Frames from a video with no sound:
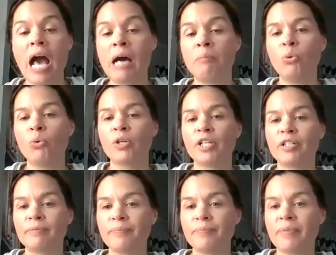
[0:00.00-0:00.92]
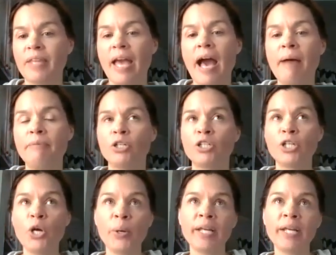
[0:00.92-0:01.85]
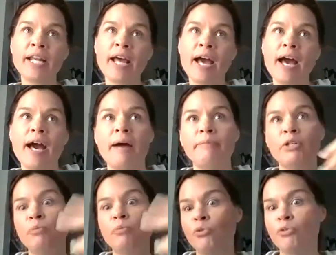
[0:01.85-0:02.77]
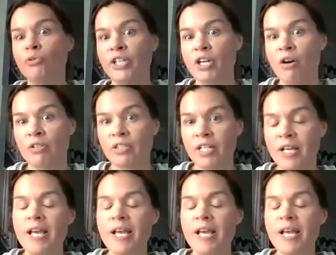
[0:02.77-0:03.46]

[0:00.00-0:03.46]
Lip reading: I'm bored. I'm not growing, I'm not moving on.